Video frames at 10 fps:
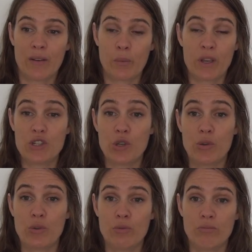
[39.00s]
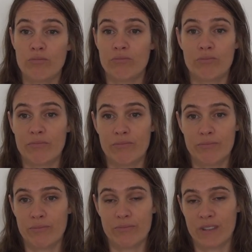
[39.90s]
we do
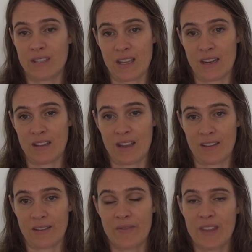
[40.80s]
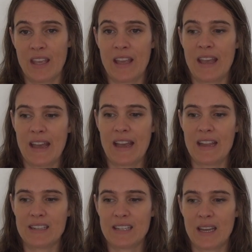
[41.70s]
this, that and the other?"
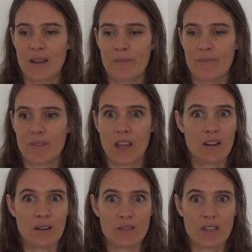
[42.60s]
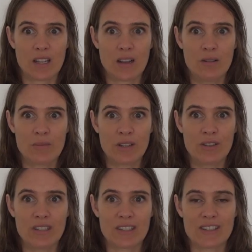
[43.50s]
And I was like, oh my
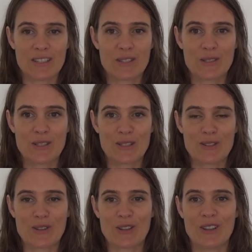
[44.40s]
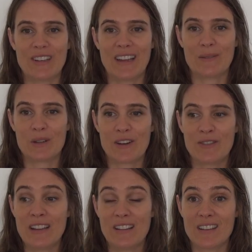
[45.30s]
goodness, this is not good. And what I
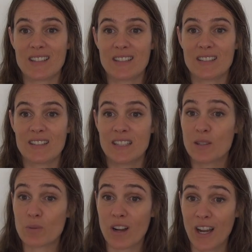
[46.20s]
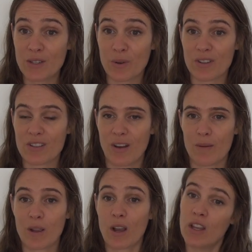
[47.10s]
realized is, this is what I do all the
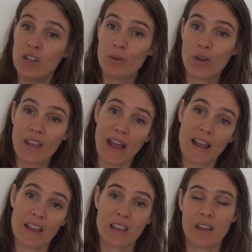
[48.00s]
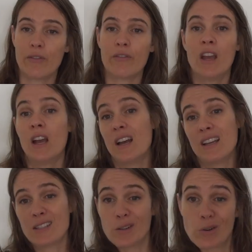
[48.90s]
time. I go, "Are you okay if,
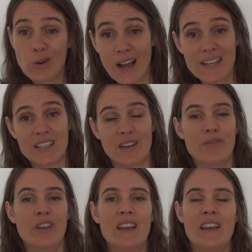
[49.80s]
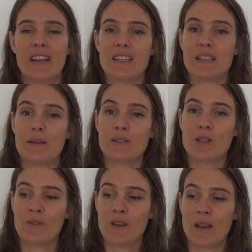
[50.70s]
is it all right if?" And it's a
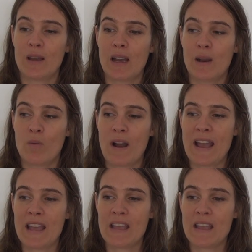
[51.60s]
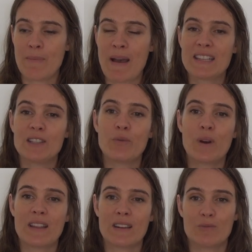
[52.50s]
sort of a passive
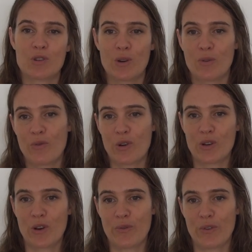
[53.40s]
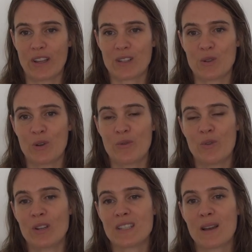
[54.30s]
way that I'm trying to avoid conflict or
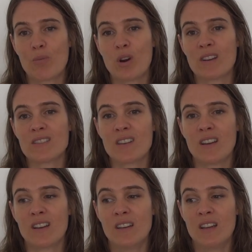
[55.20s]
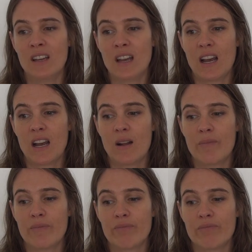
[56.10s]
avoid someone to
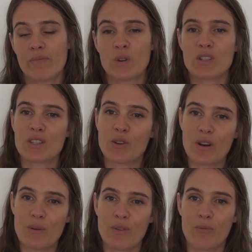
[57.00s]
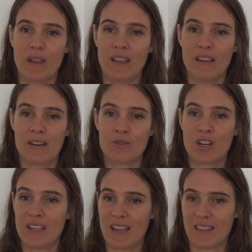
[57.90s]
not disagree with me. And I'm
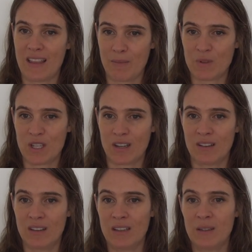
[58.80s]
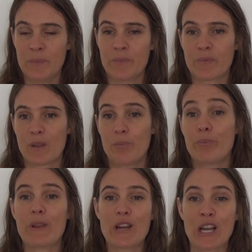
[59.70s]
trying to get them to
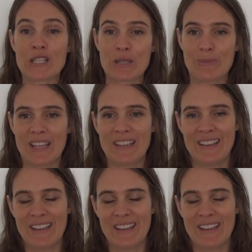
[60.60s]
be nice to me.